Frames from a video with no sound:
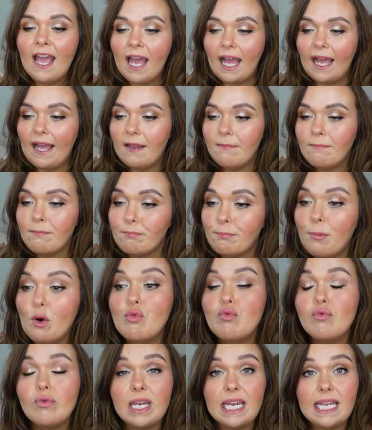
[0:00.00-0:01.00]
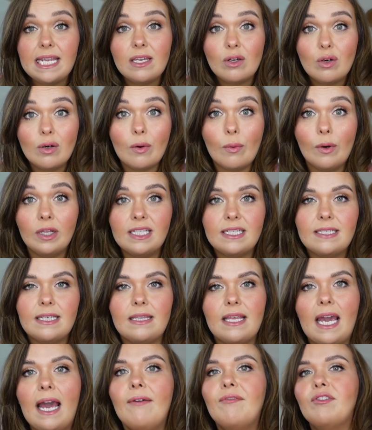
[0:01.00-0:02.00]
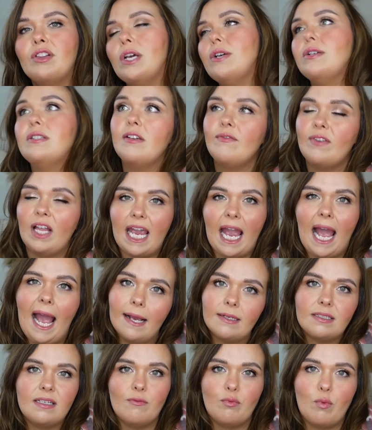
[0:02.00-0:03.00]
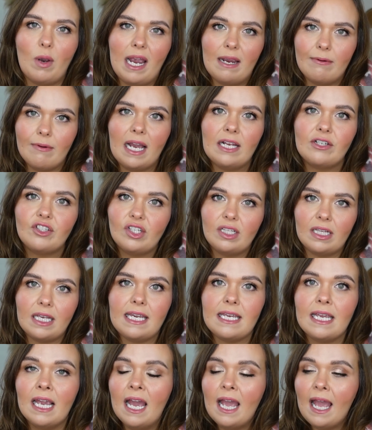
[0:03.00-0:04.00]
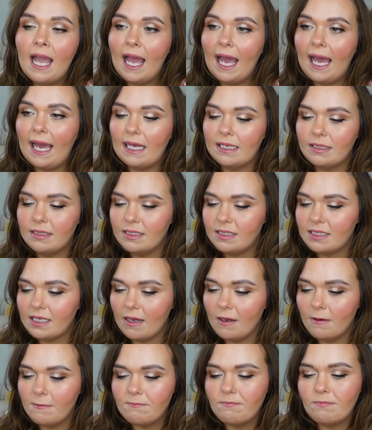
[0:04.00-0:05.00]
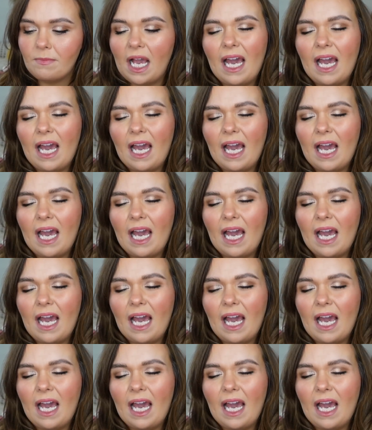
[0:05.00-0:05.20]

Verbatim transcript: Um, but really good quality. They have loads of like activewear actually. And um,